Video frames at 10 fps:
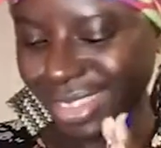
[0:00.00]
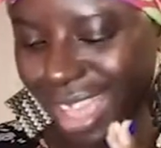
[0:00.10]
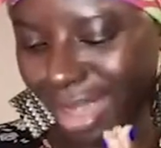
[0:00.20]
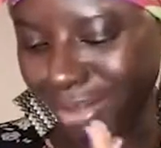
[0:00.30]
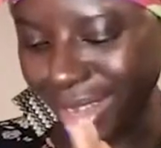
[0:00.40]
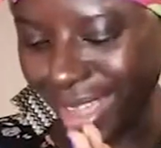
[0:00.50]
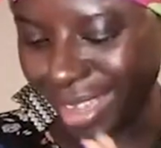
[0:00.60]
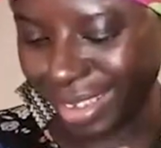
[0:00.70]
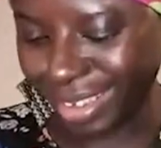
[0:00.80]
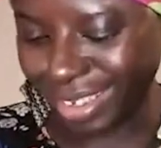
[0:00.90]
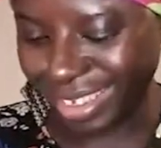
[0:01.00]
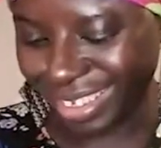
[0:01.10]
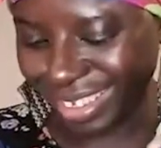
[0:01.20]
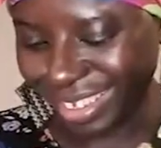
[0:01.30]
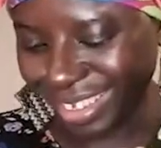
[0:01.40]
Savna,
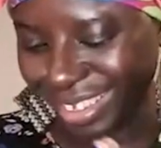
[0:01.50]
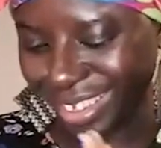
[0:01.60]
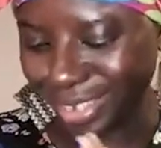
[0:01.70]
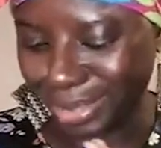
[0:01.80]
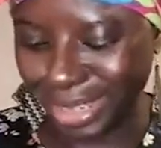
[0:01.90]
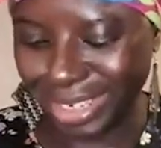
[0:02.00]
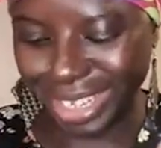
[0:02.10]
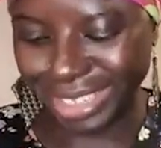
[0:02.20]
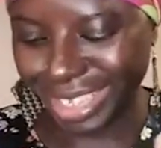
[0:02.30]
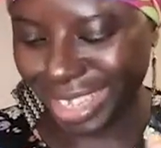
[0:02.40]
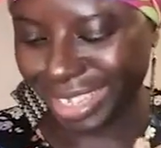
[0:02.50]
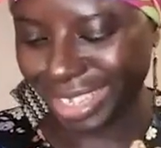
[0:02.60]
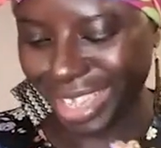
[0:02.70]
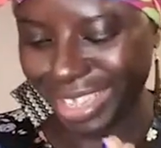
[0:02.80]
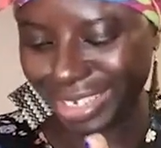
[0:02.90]
I remember a
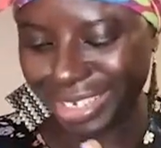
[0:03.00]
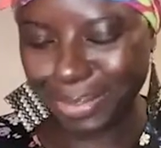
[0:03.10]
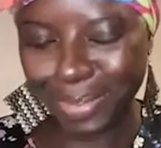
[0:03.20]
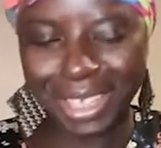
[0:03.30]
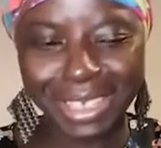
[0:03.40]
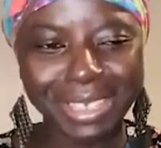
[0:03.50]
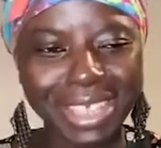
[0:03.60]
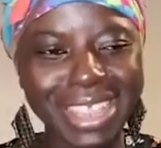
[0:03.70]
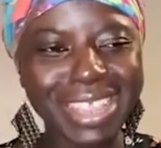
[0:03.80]
tip.